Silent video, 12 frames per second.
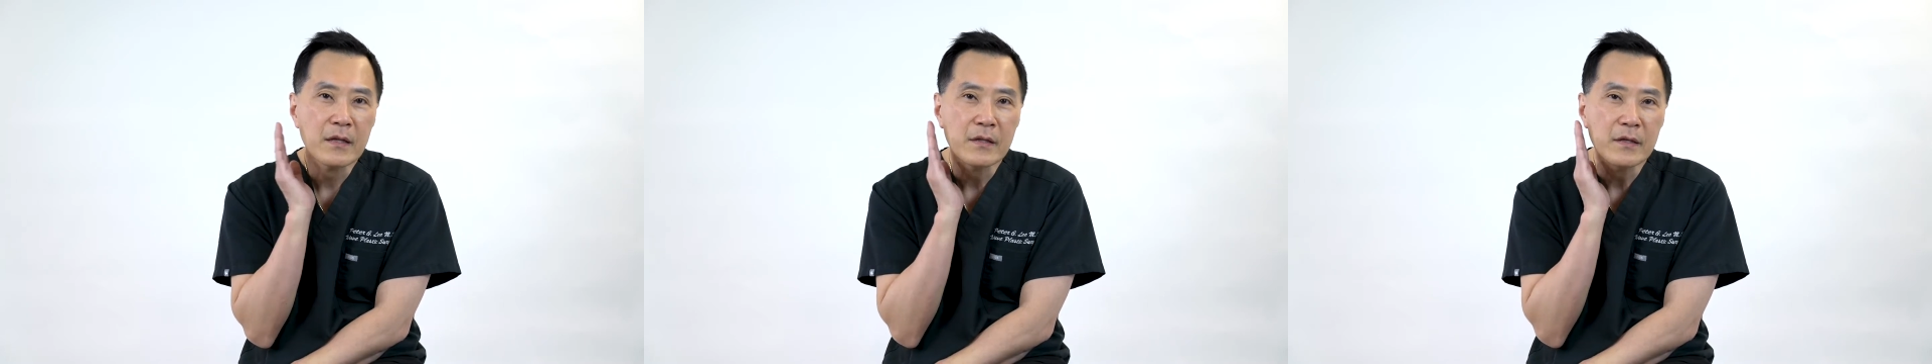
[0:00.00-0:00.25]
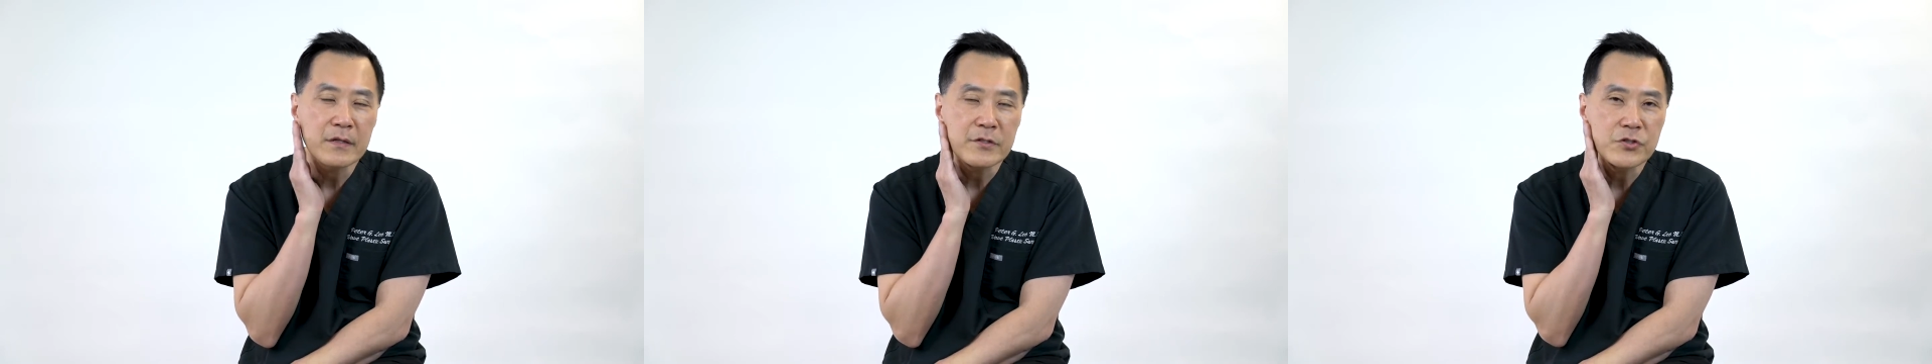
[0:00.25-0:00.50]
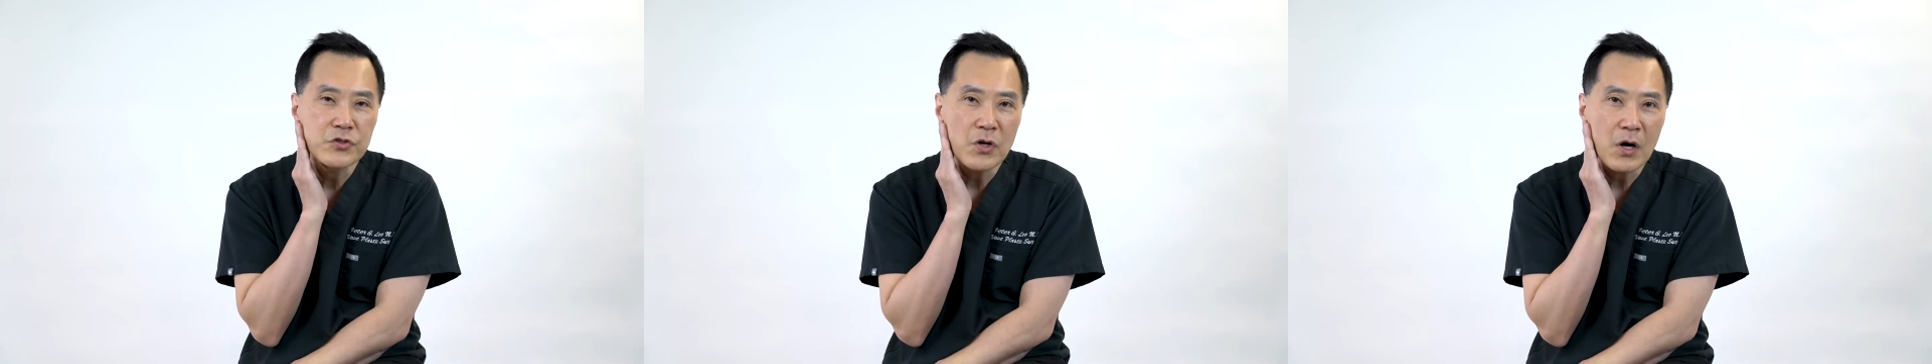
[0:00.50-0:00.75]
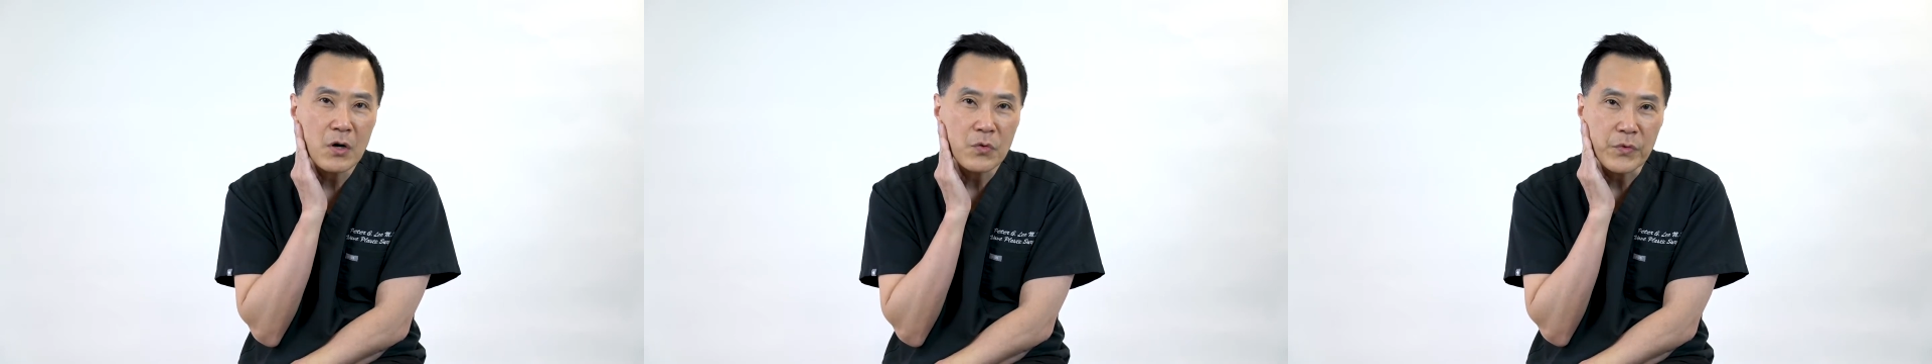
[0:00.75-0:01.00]
the
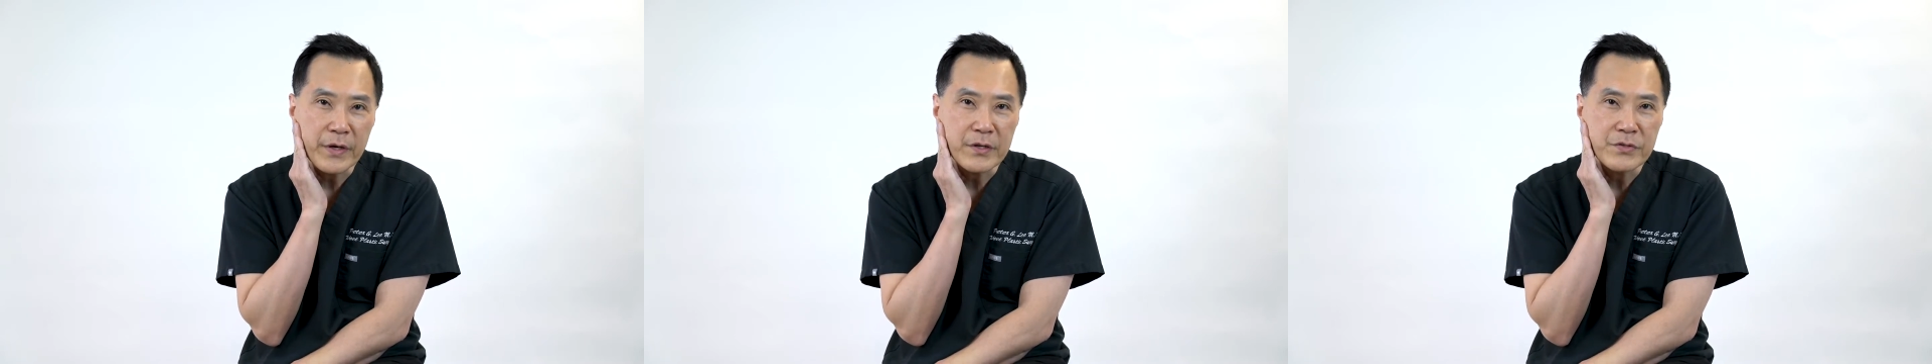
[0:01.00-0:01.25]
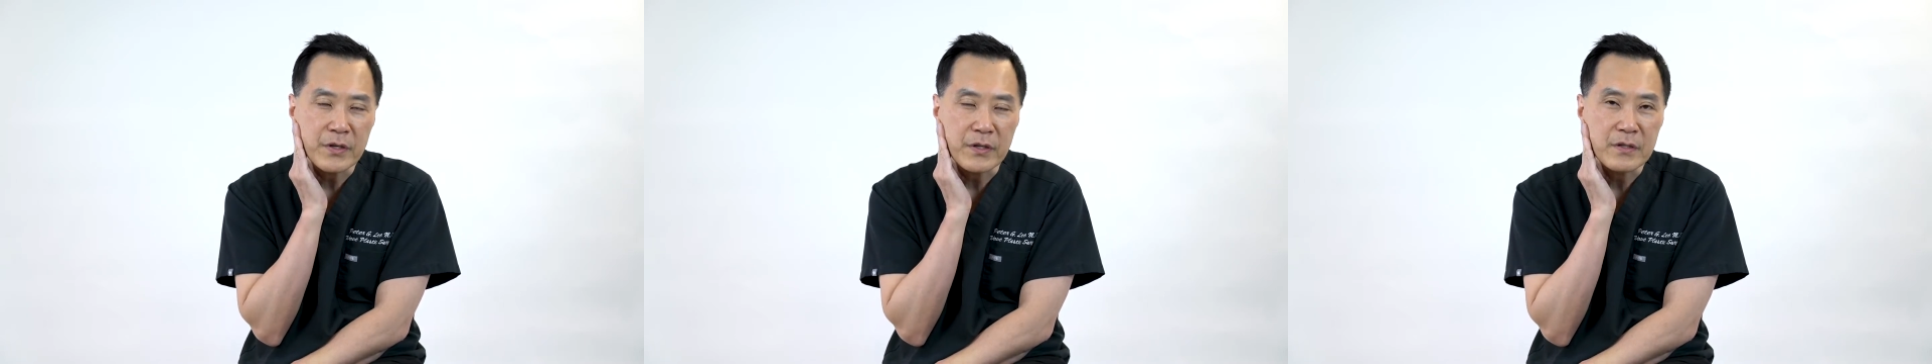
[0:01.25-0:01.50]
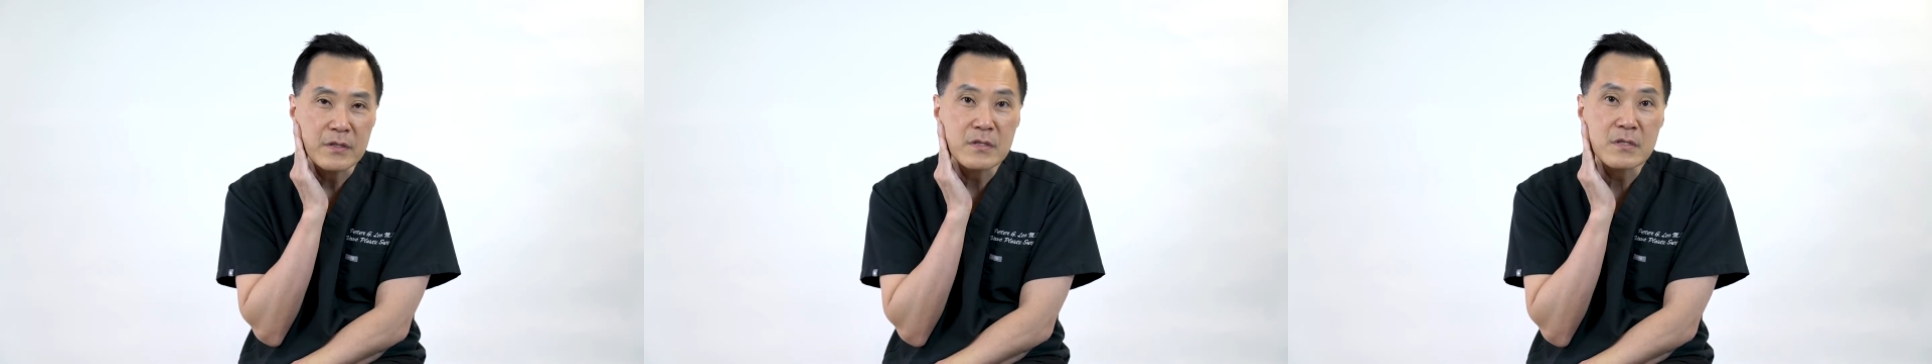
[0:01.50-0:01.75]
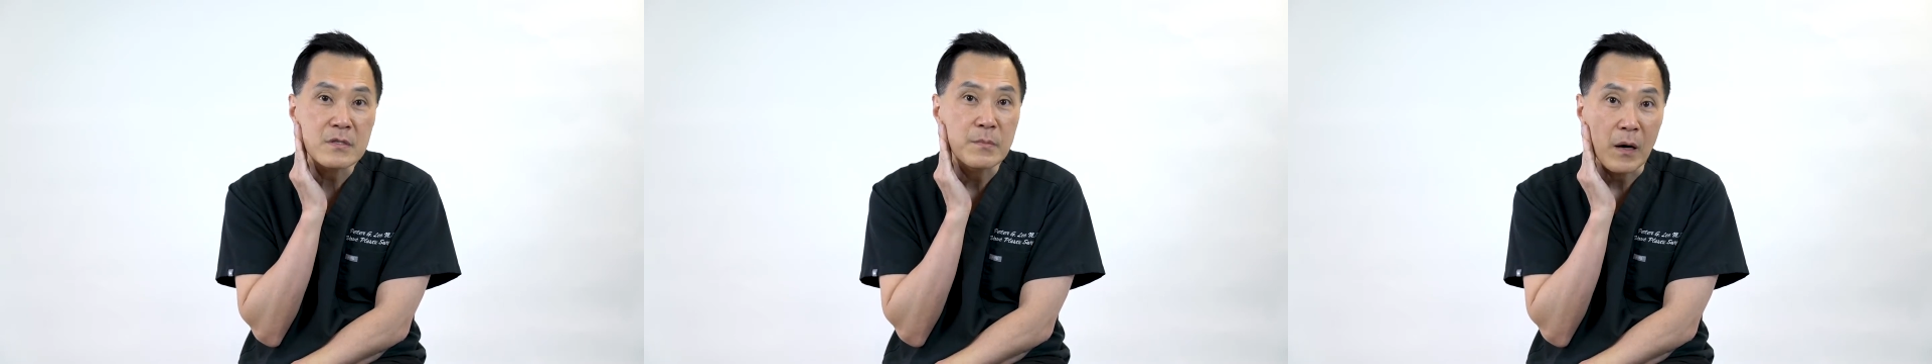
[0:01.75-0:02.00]
jaw region
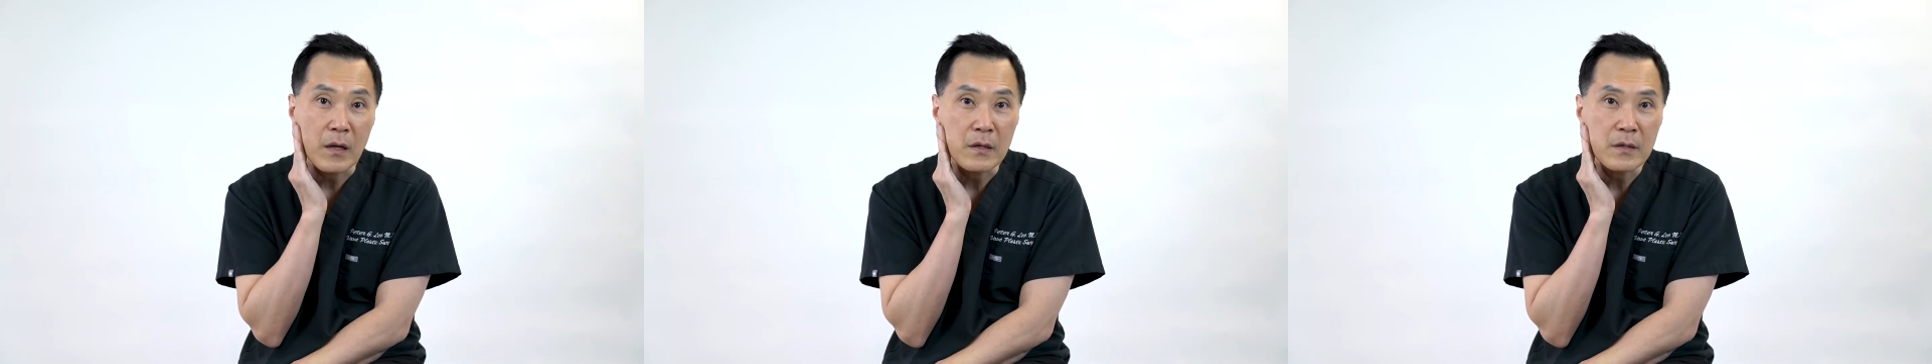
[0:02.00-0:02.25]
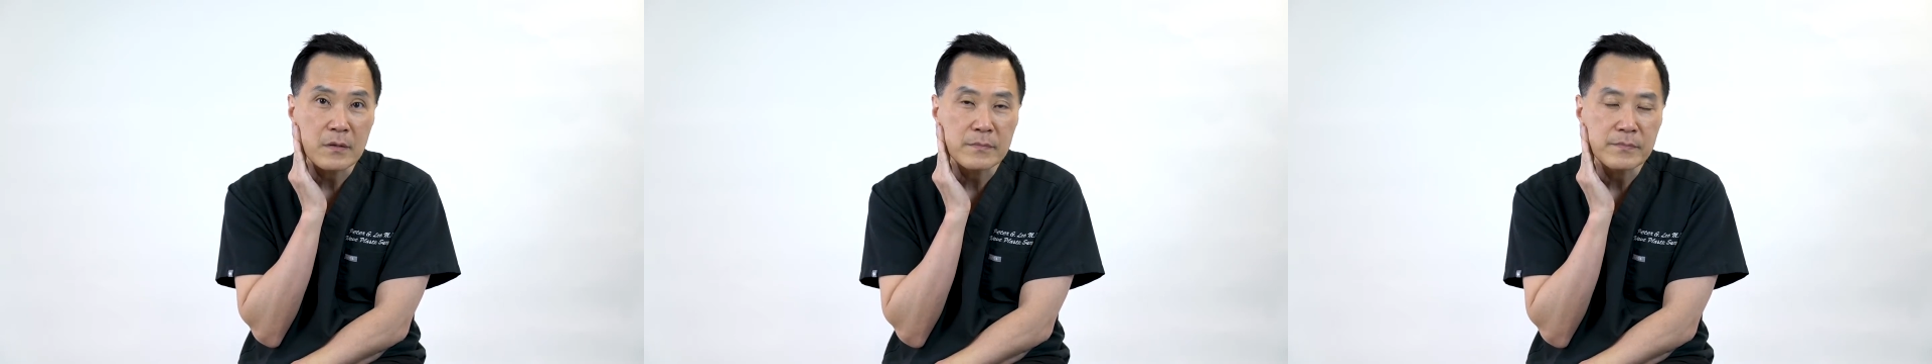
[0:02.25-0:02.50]
smaller.